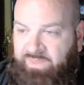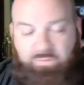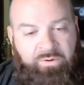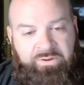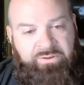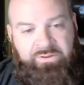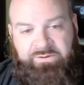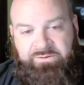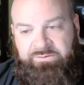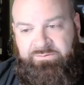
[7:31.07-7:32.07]
they weren't
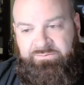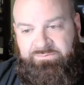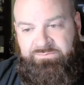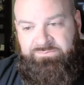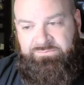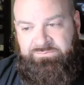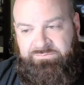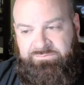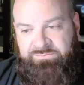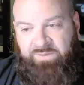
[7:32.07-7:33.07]
good.
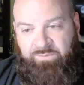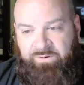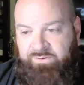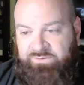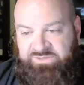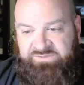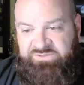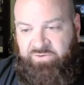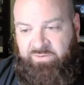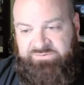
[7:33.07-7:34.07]
They weren't.
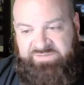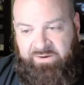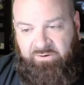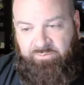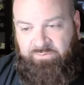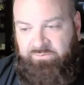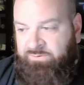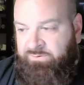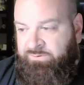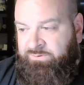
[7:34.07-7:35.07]
Chelsea Gray was terrible.
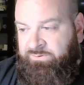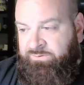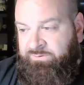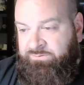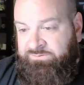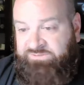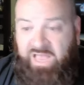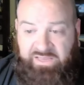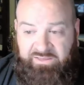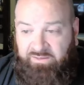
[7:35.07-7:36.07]

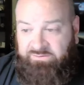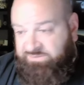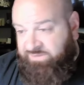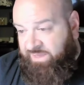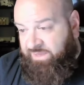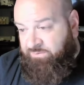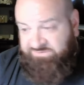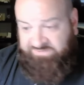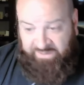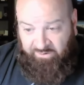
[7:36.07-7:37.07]
Jackie Young today
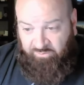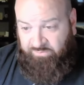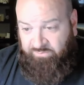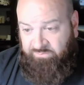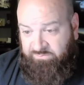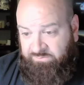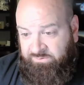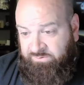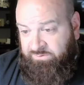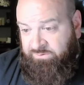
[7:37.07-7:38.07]
was terrible.
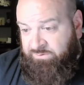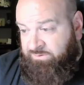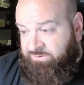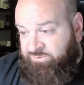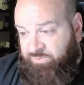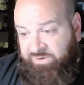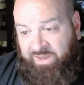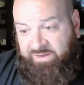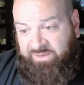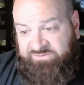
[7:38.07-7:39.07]

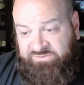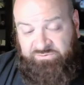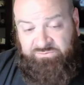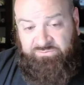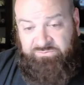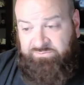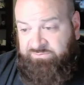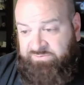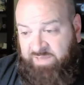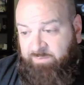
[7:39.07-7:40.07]
Sabrina Ionescu
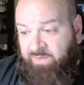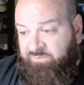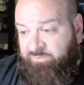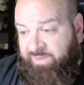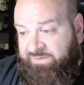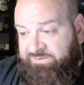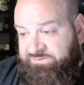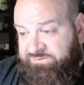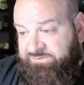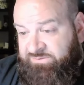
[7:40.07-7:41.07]
came off the
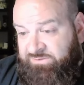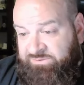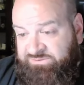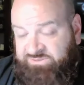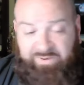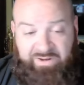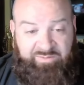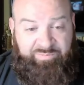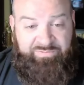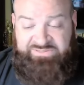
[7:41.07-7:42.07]
bench. She
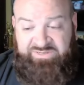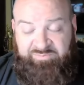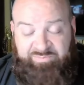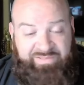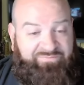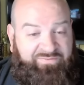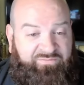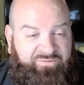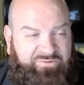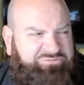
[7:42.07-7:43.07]
didn't play for
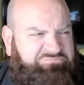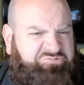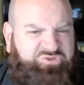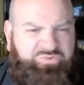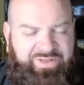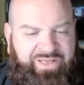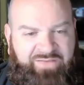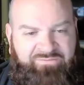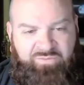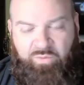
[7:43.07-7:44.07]
the first
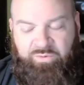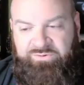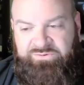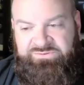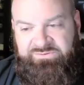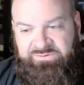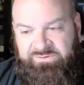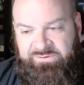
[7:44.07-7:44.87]
2.5 quarters.